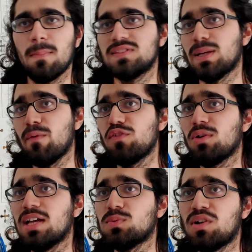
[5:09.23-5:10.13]
But some of
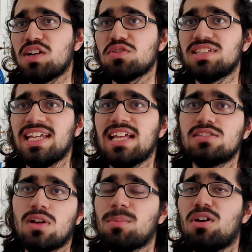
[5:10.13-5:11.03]
you guys wanted to see it,
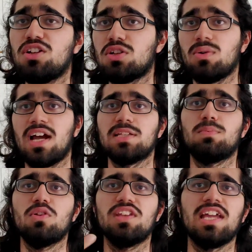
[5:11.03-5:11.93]
so I'm gonna show you guys
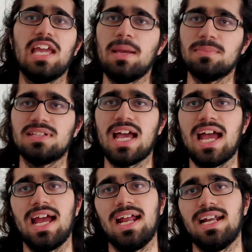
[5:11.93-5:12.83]
both the games.
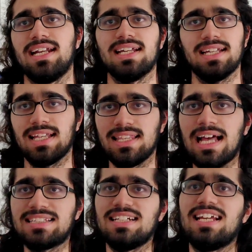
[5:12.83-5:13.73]
And
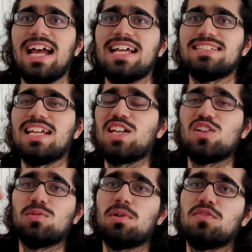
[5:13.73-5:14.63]
that's it, guys. Thank you
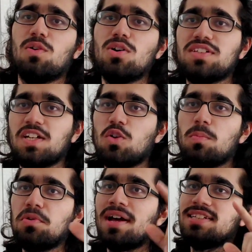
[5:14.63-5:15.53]
all so much for watching.
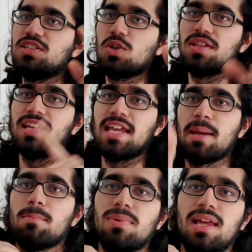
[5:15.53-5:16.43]
Hope you guys enjoyed the
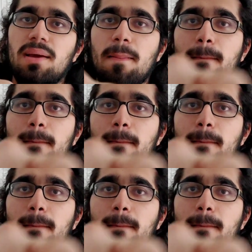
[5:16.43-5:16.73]
gameplay.